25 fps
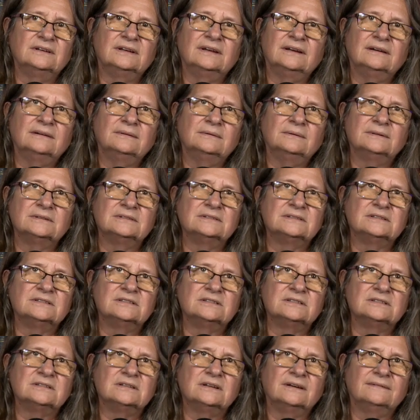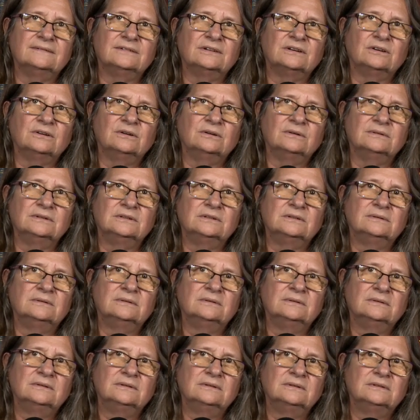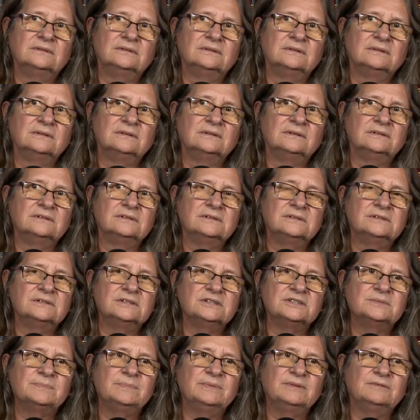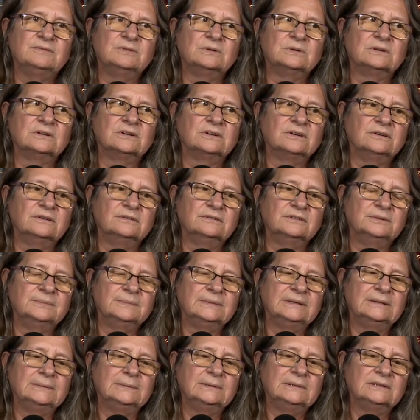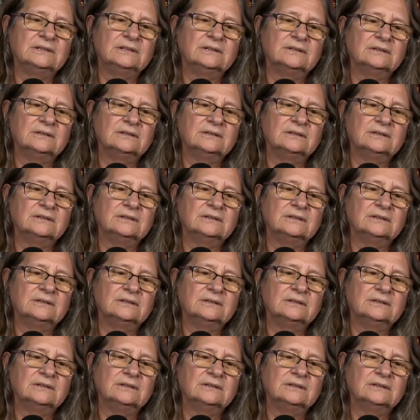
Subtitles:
No, it wasn't just after COVID. Just before COVID, maybe.